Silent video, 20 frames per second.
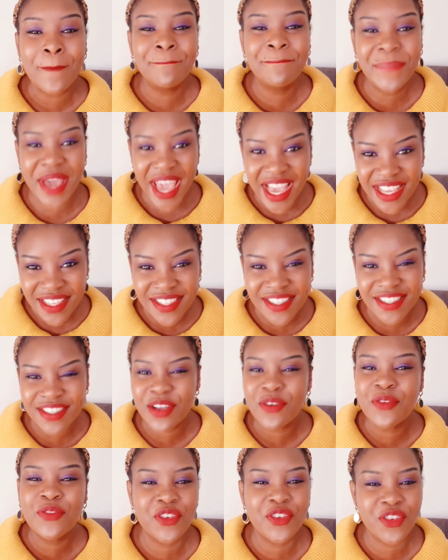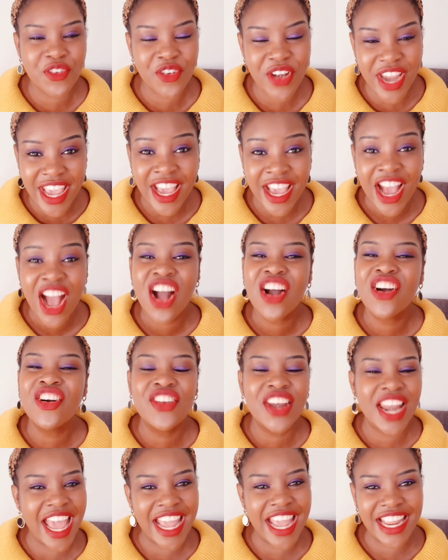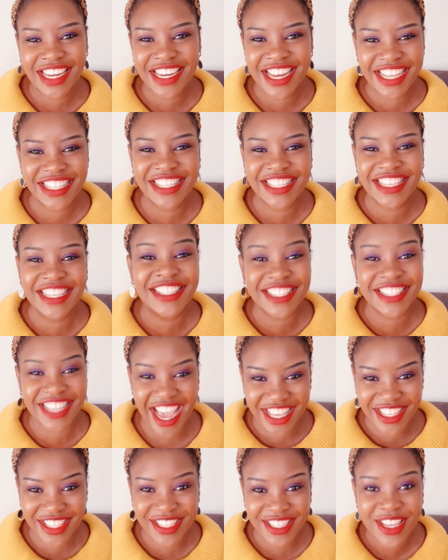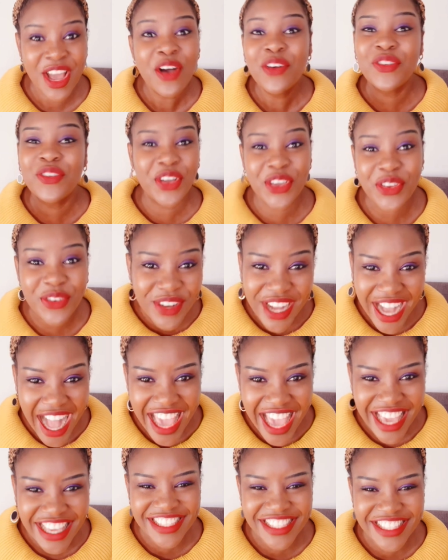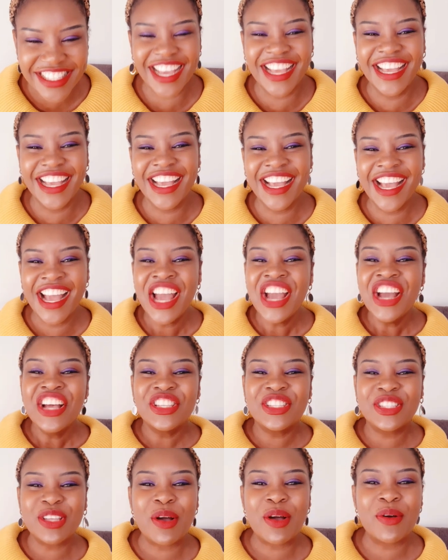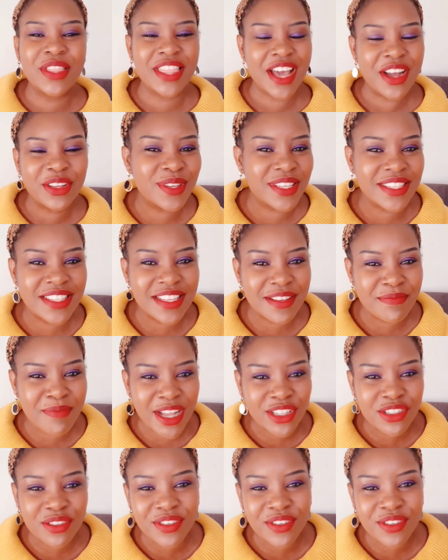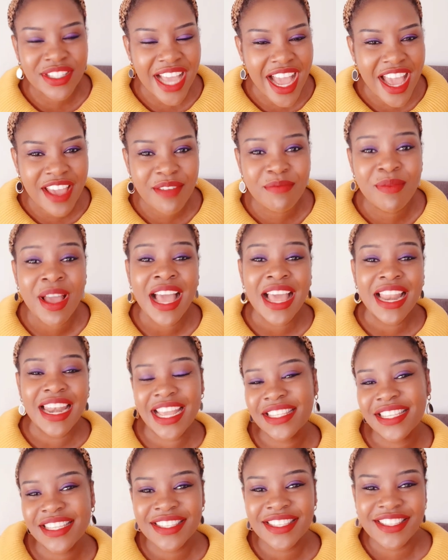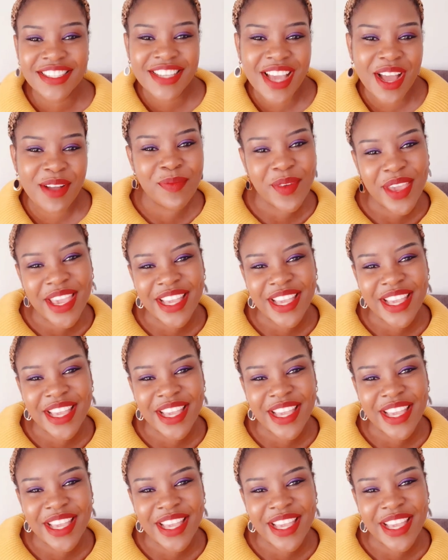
best free online dating sites for you guys. So without wasting much of your time, let us jump